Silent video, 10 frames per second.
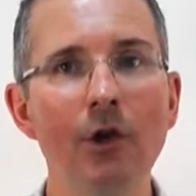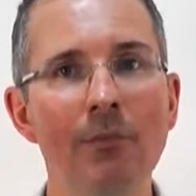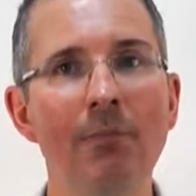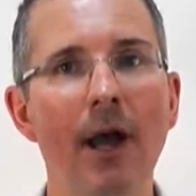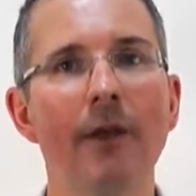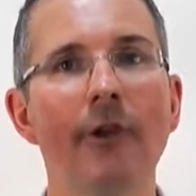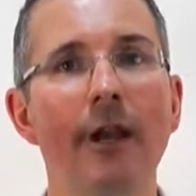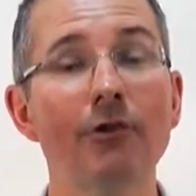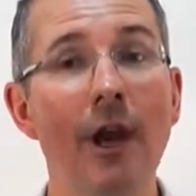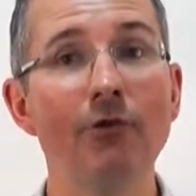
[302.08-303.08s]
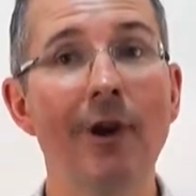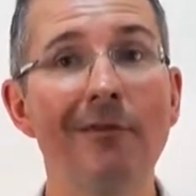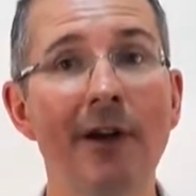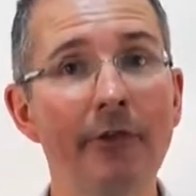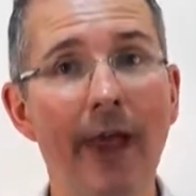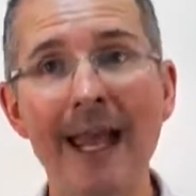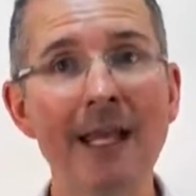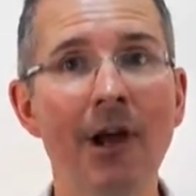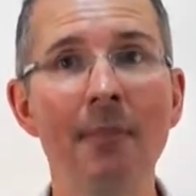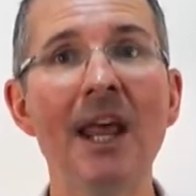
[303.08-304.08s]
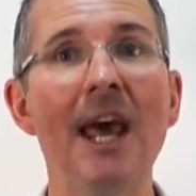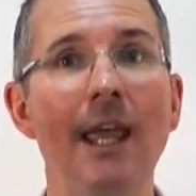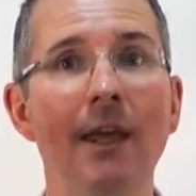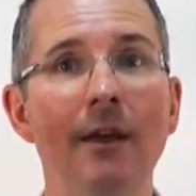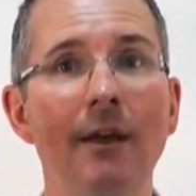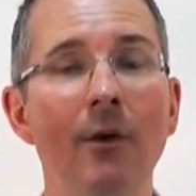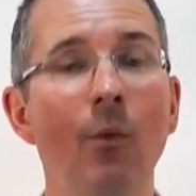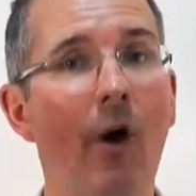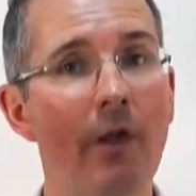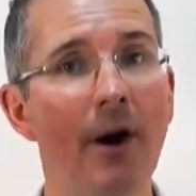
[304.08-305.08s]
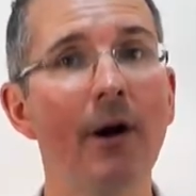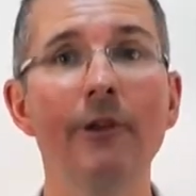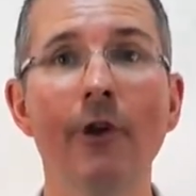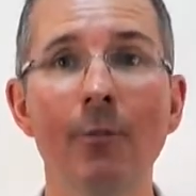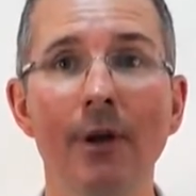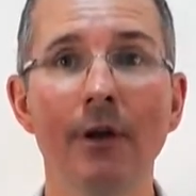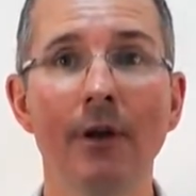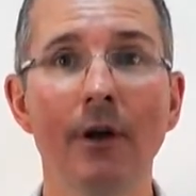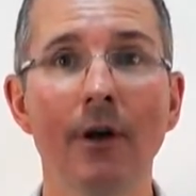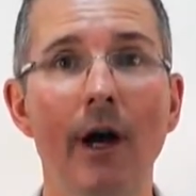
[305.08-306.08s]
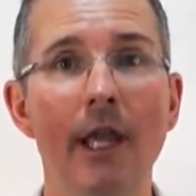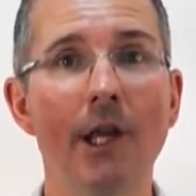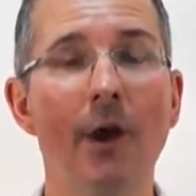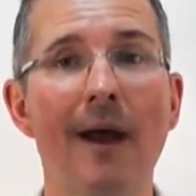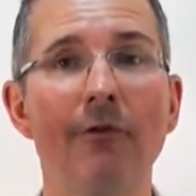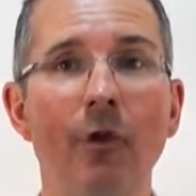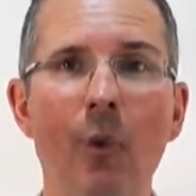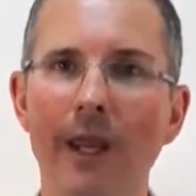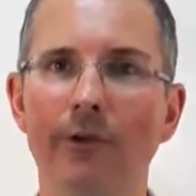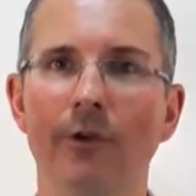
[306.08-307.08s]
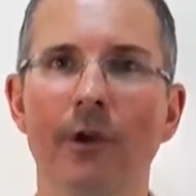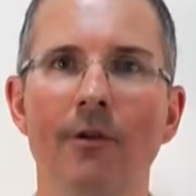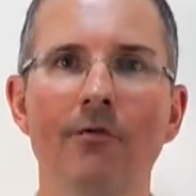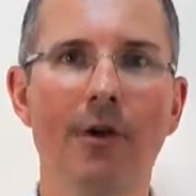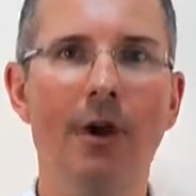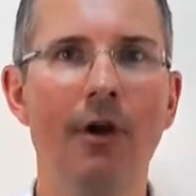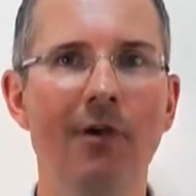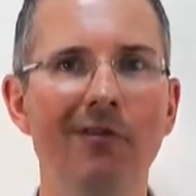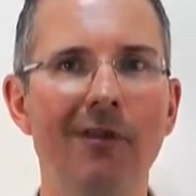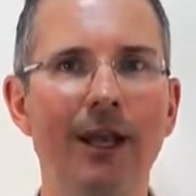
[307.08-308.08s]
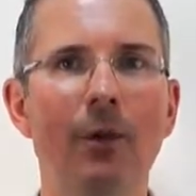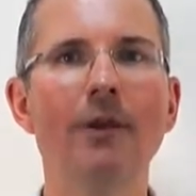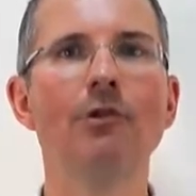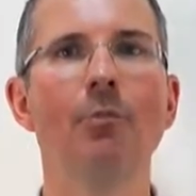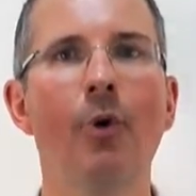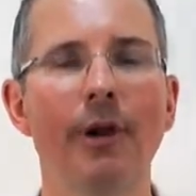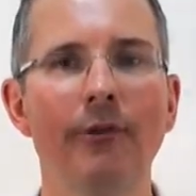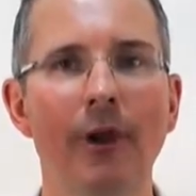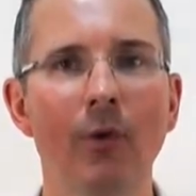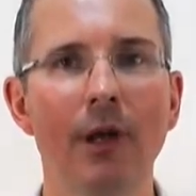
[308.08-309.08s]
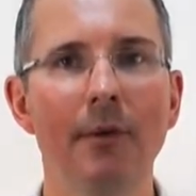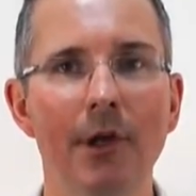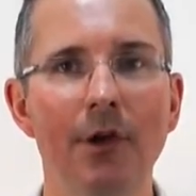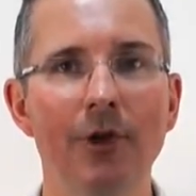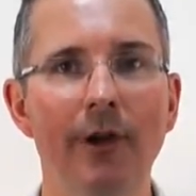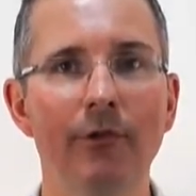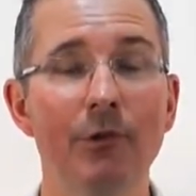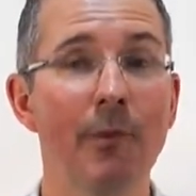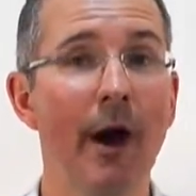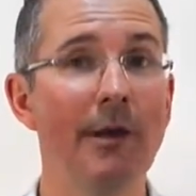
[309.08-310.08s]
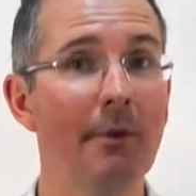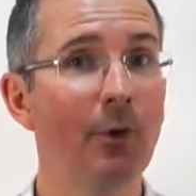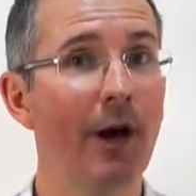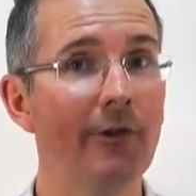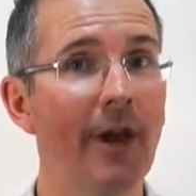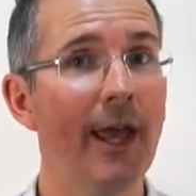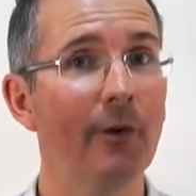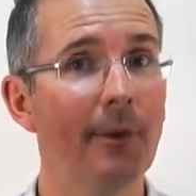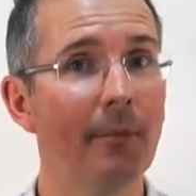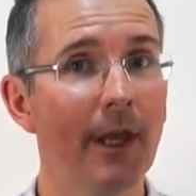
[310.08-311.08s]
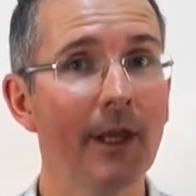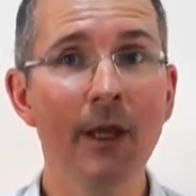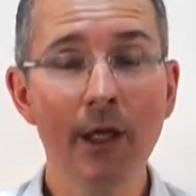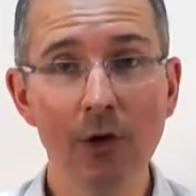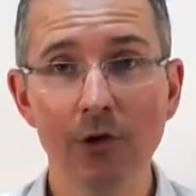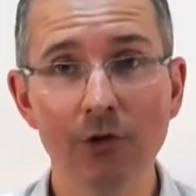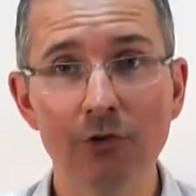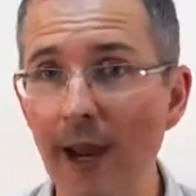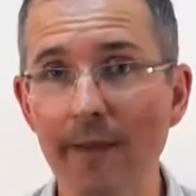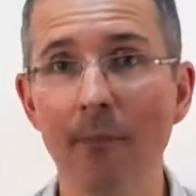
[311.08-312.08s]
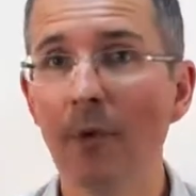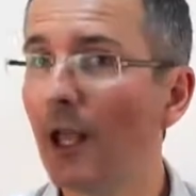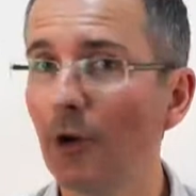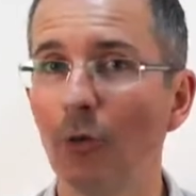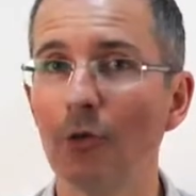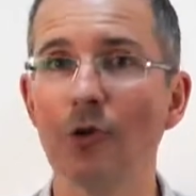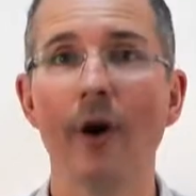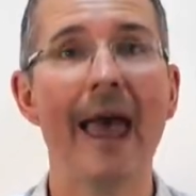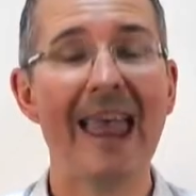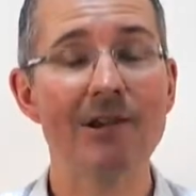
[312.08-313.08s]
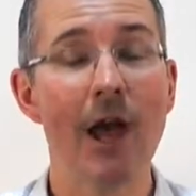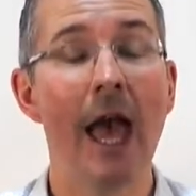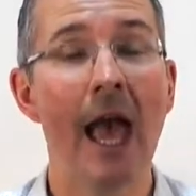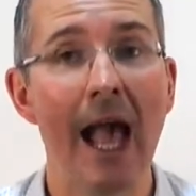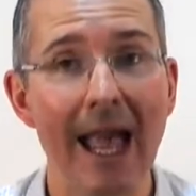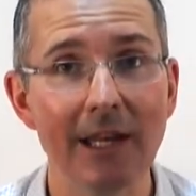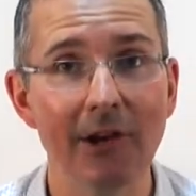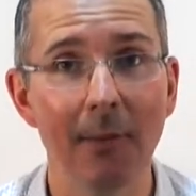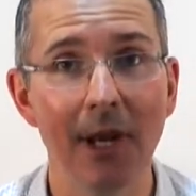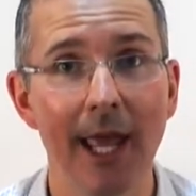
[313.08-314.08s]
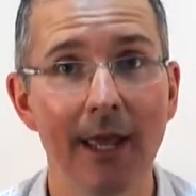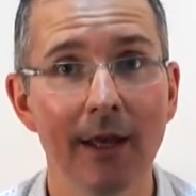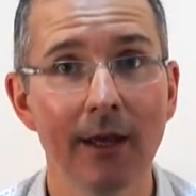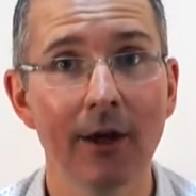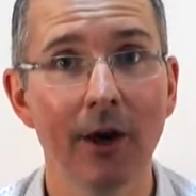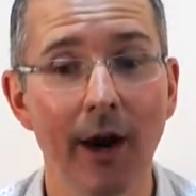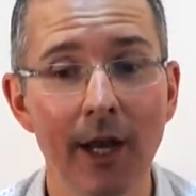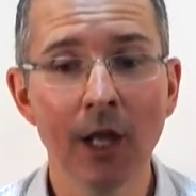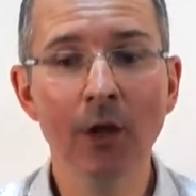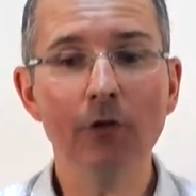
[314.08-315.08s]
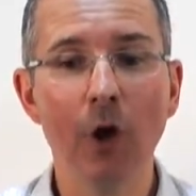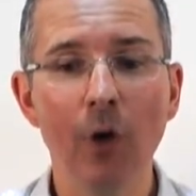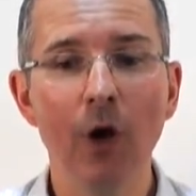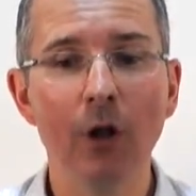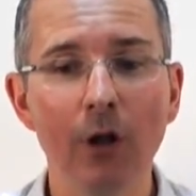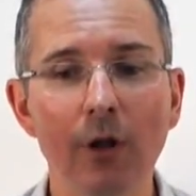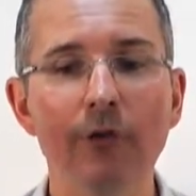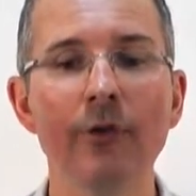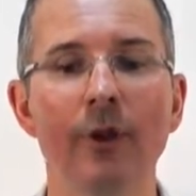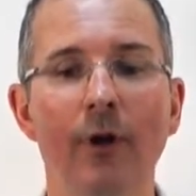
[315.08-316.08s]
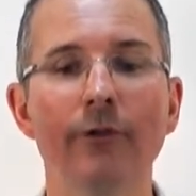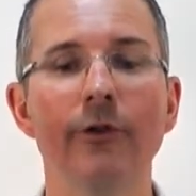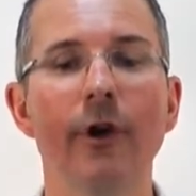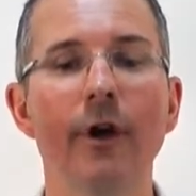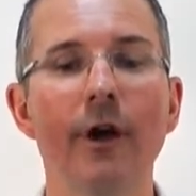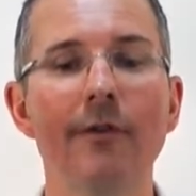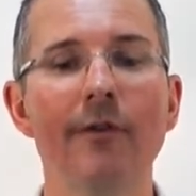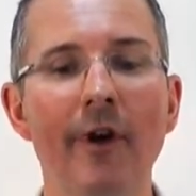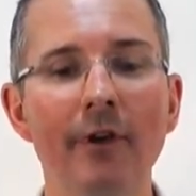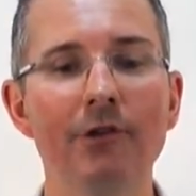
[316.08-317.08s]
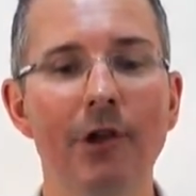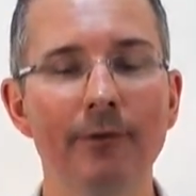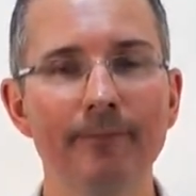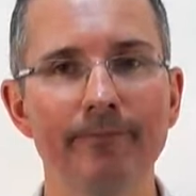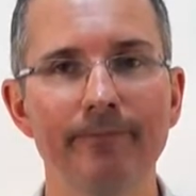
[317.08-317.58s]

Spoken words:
you can buy and sell exchange traded funds any time of day while the market's open. all right? You don't have to wait for a valuation point, as they call it, with unit trusts, which might only be twice a day or something. You can just trade them like a normal share any time of day, all right? So lots and lots of advantages.